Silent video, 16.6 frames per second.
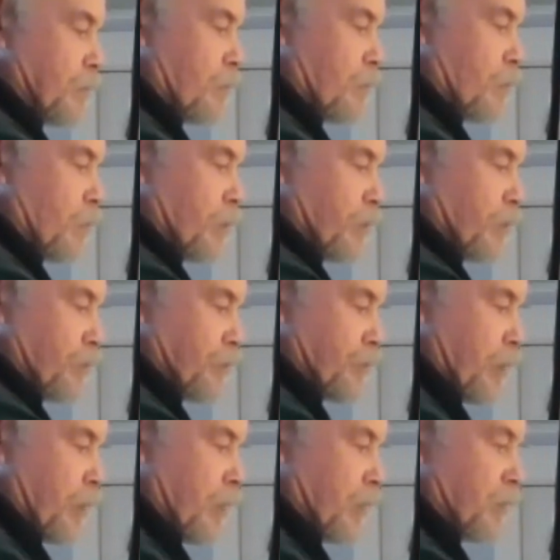what goes
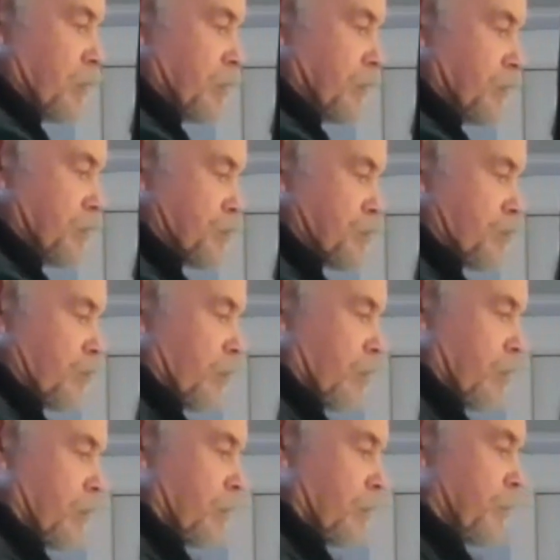on in the
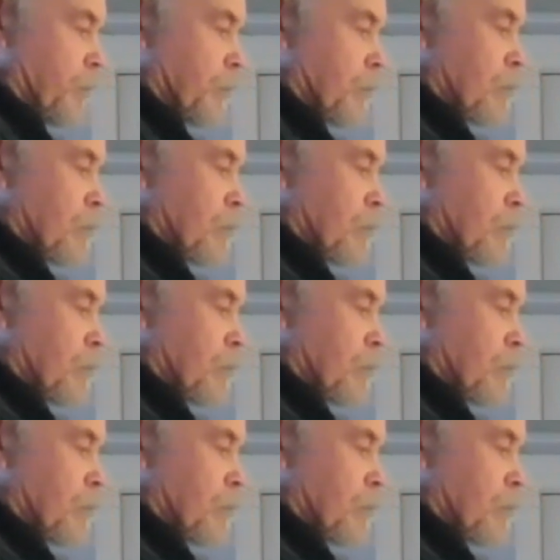soil